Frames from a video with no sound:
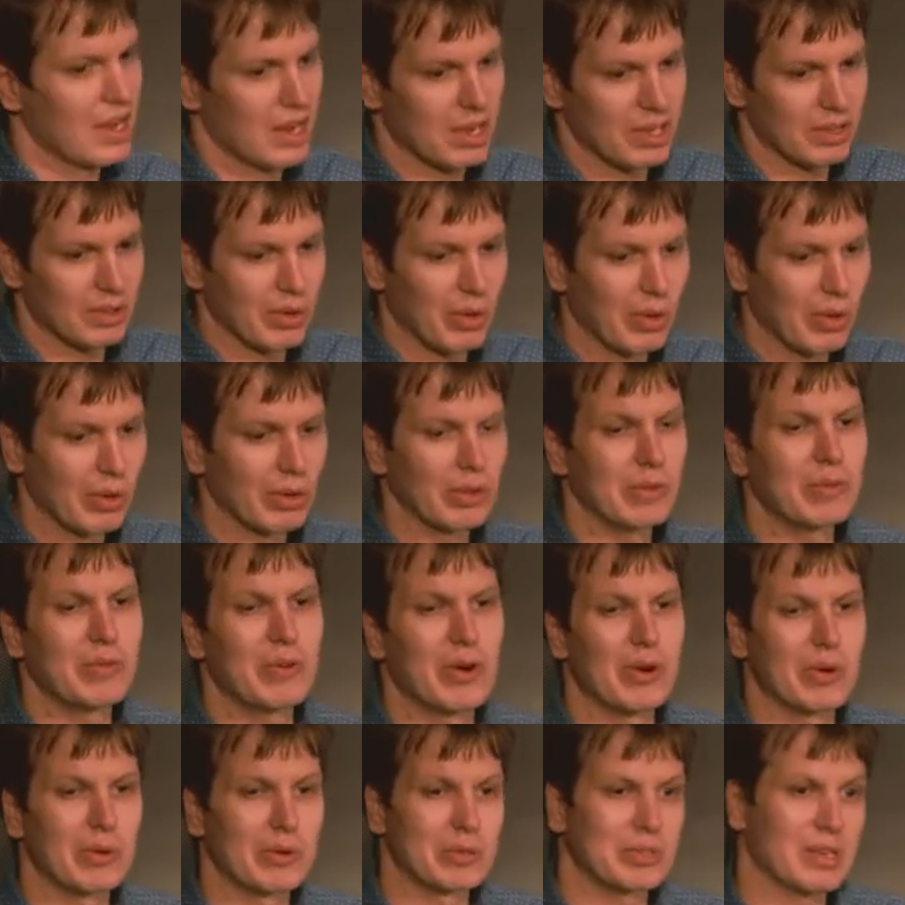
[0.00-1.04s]
And all of
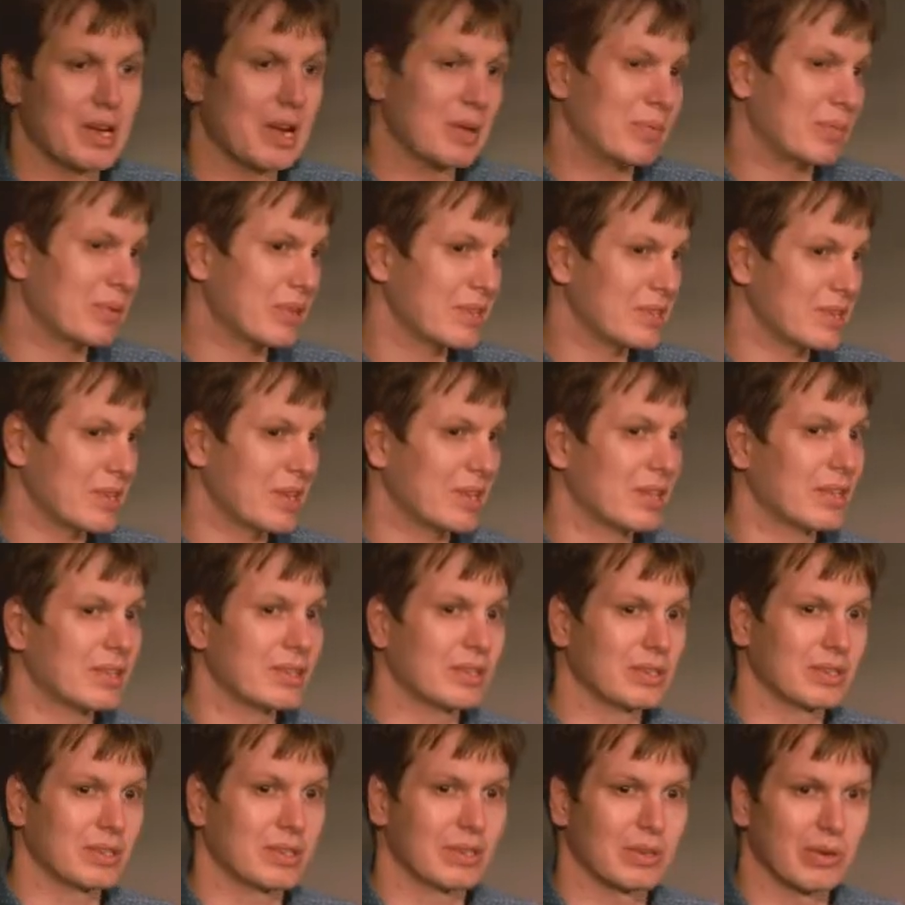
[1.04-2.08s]
those are presented
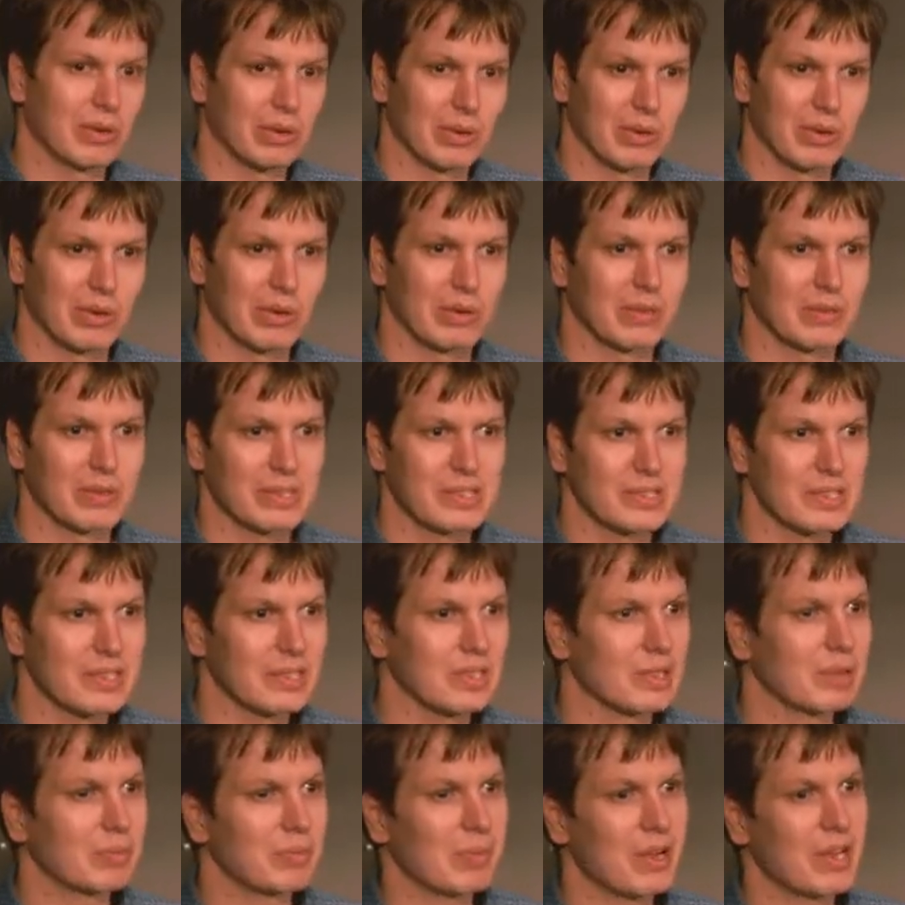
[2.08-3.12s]
on the
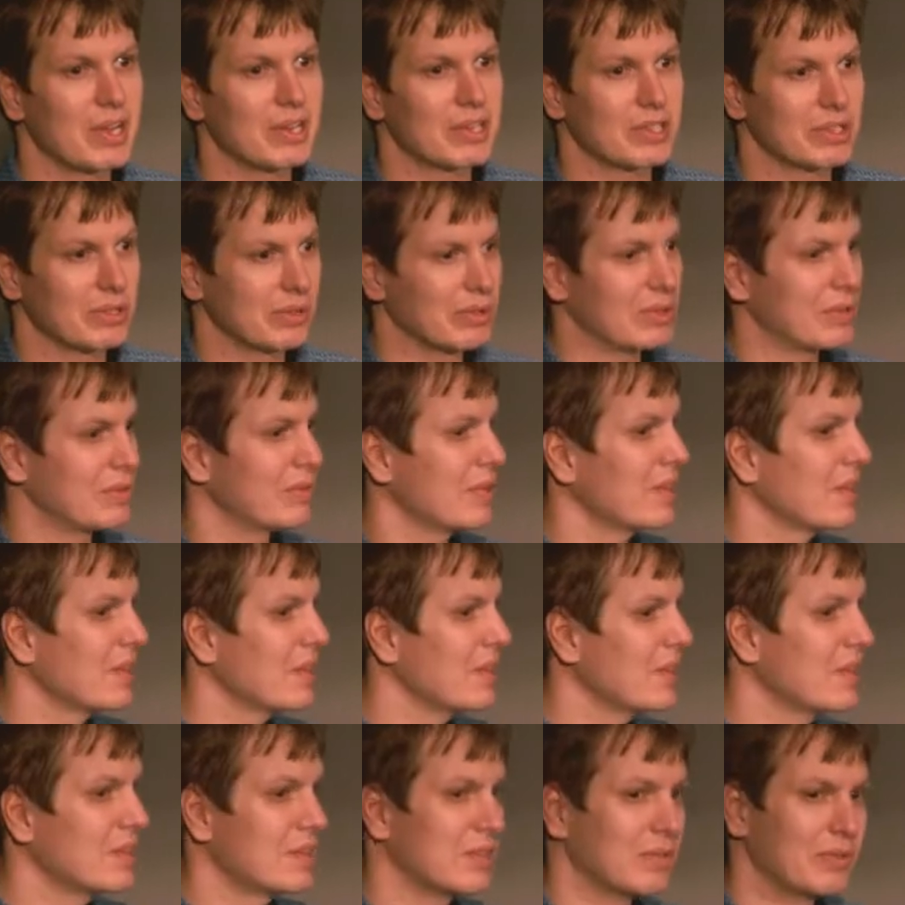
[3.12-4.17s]
single page, so it's very
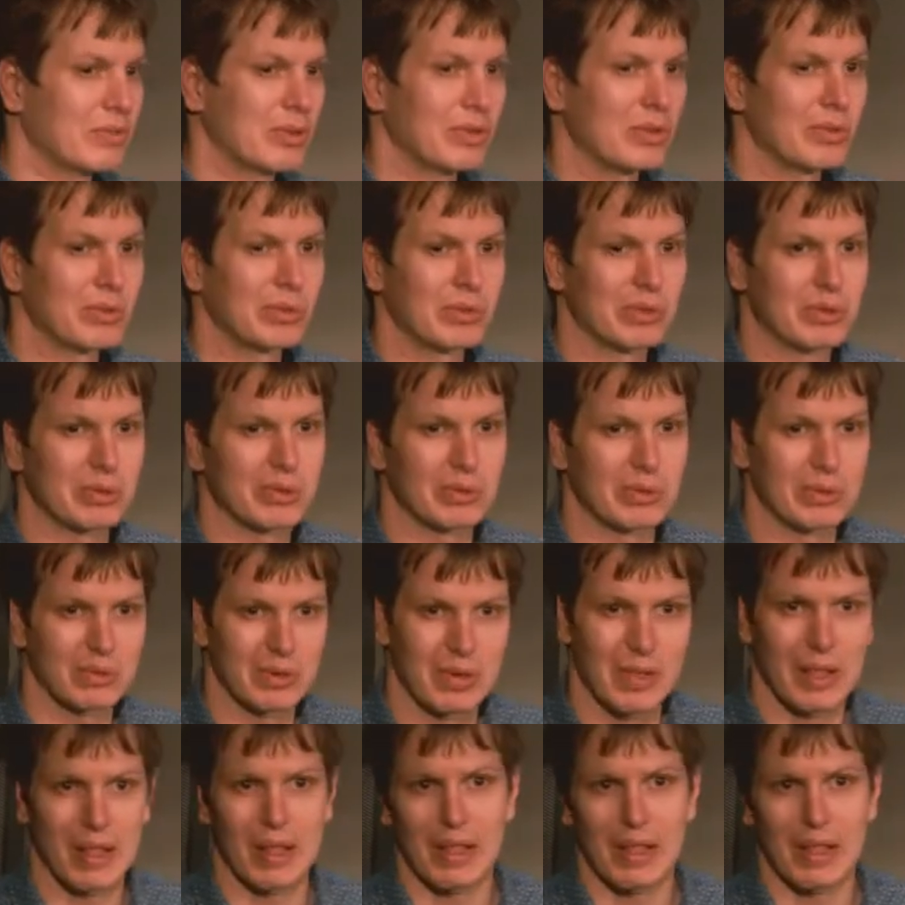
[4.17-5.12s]
easy for you to